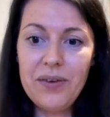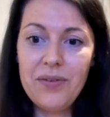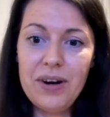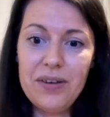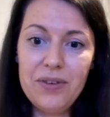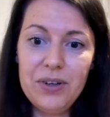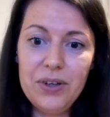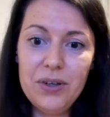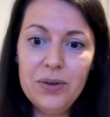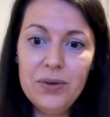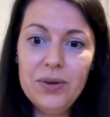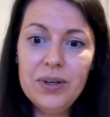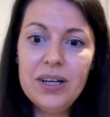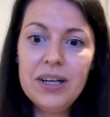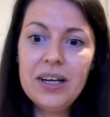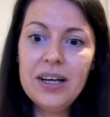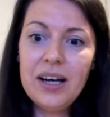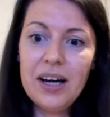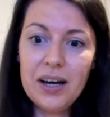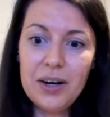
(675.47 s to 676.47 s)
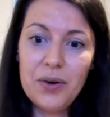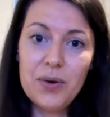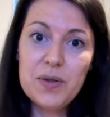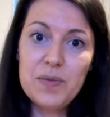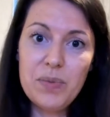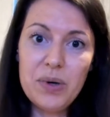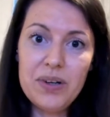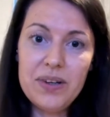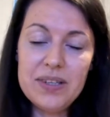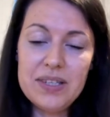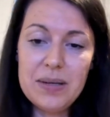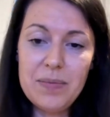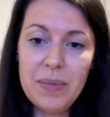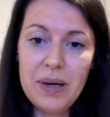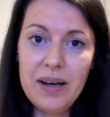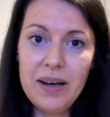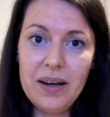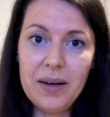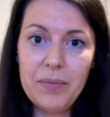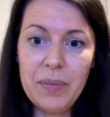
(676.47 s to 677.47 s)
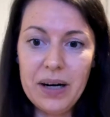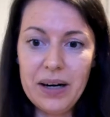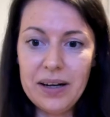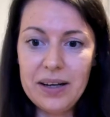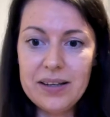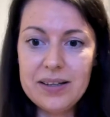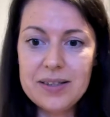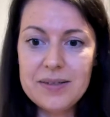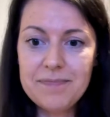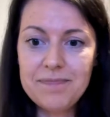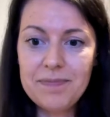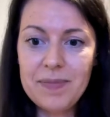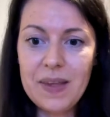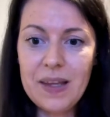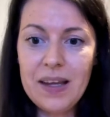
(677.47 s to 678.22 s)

revenue across participating markets.